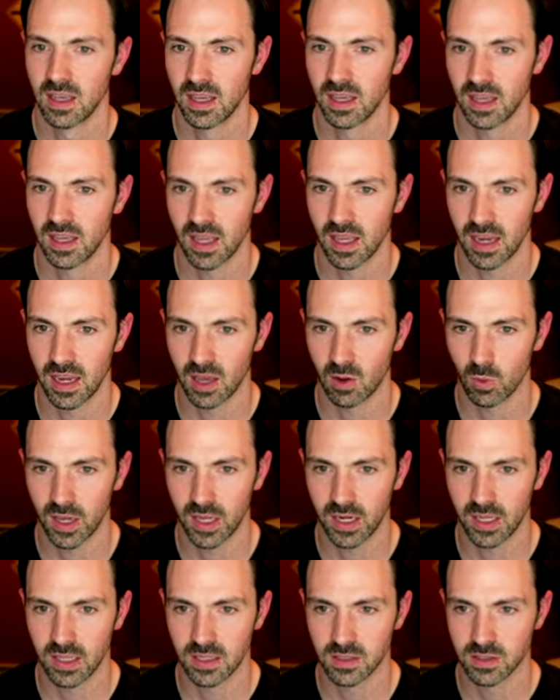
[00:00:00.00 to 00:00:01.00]
and I went
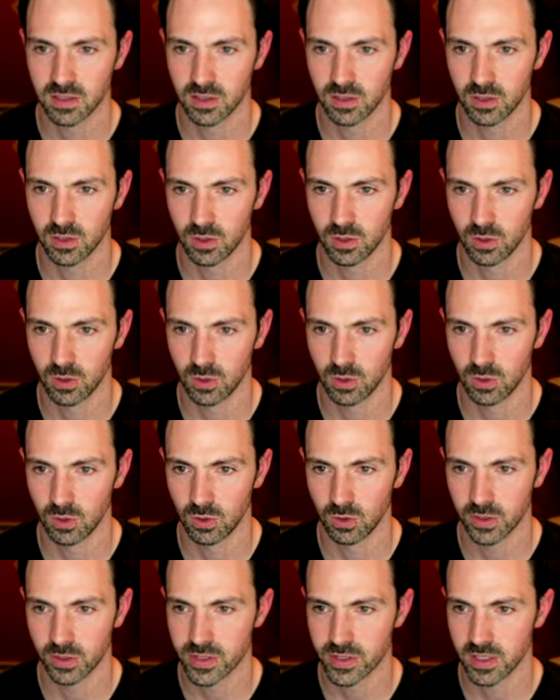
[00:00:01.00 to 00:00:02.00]
into,
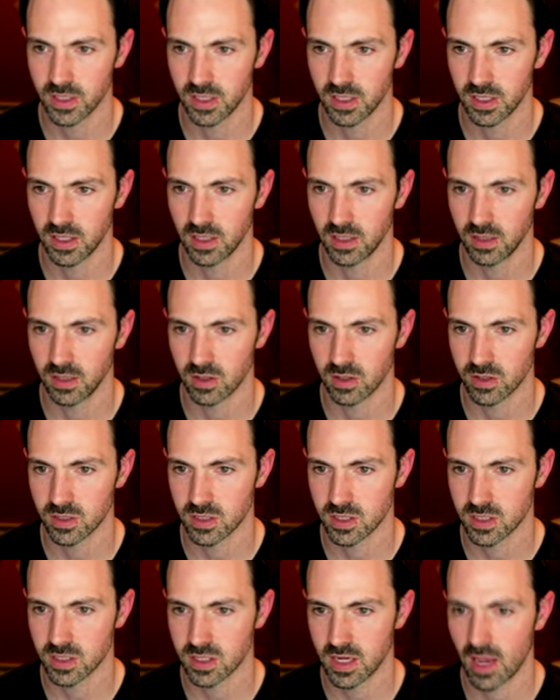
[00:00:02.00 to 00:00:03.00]
let's see, there's
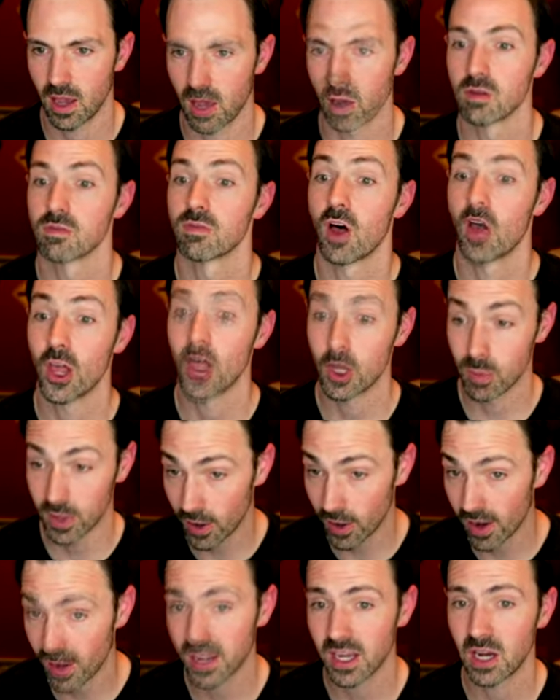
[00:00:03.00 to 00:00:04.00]
sound volume and
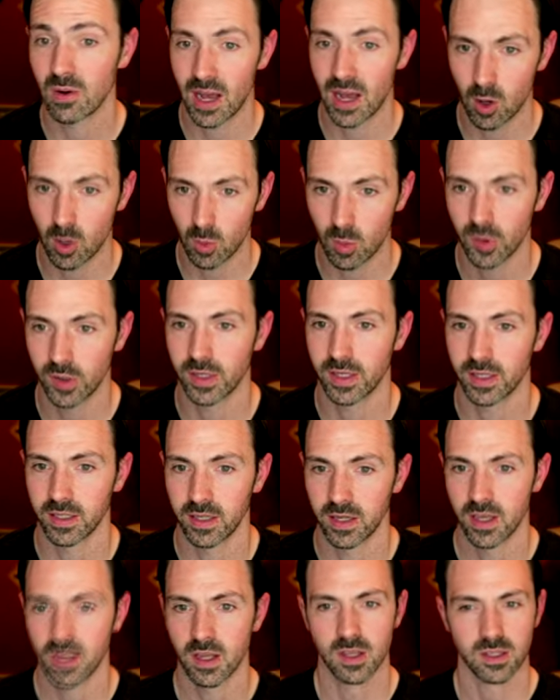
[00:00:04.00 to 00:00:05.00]
audio output.
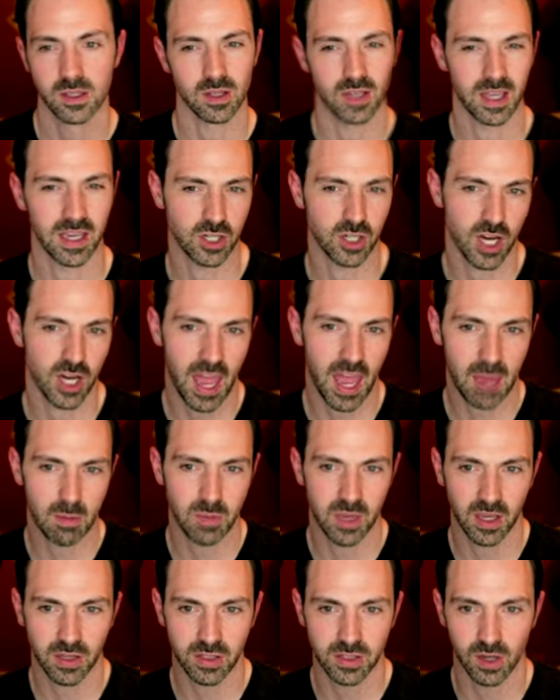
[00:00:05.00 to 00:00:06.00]
So like chat
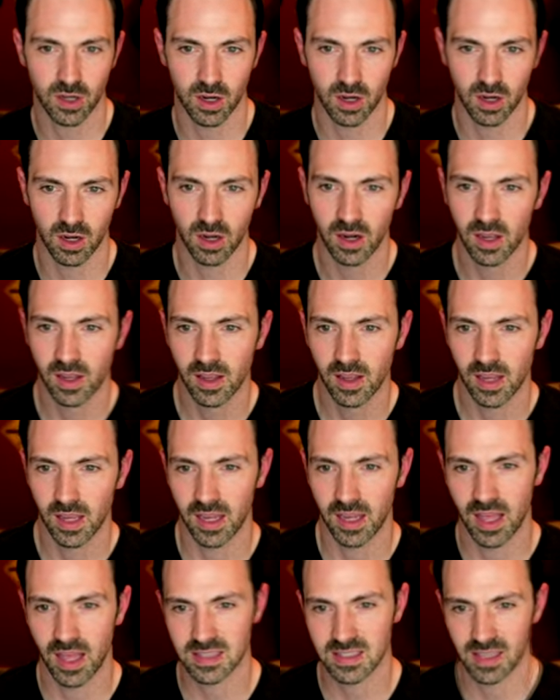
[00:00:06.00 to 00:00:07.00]
mixer, it
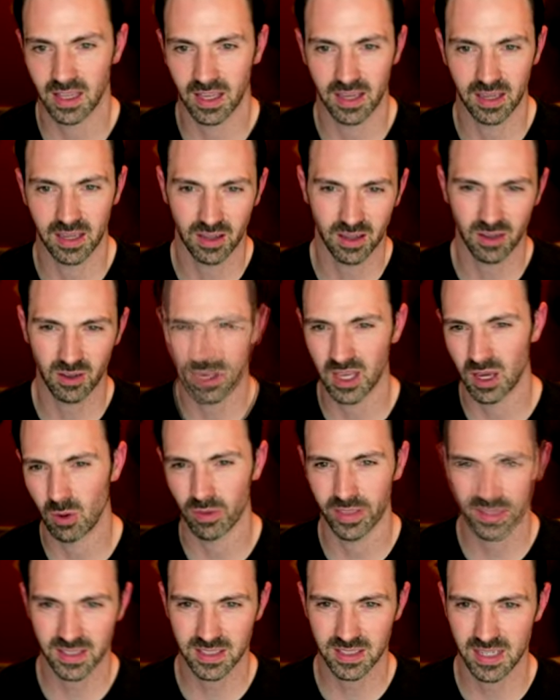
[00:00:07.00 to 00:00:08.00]
has like, okay, well
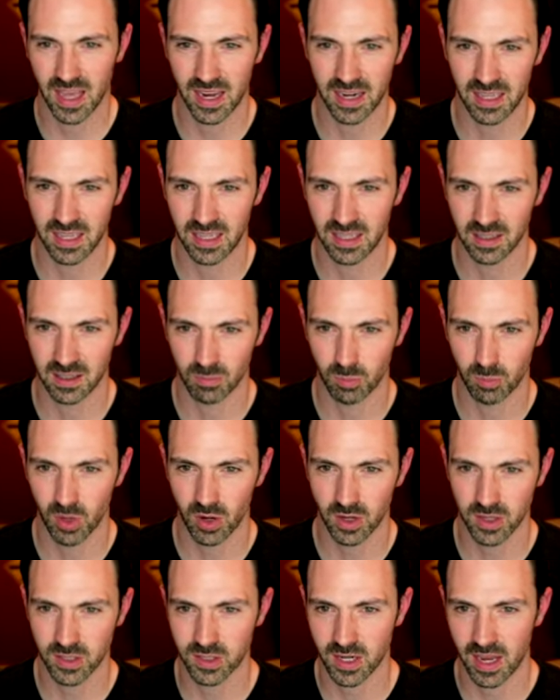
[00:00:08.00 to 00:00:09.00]
that's not it. Party
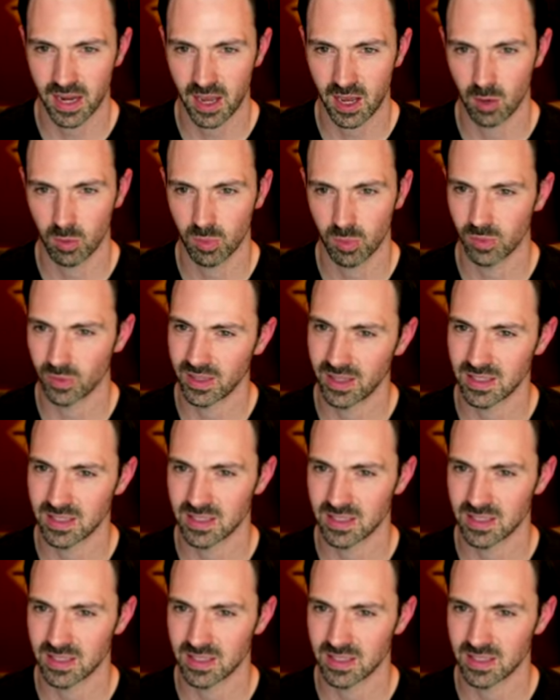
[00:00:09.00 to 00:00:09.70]
chat out, well that's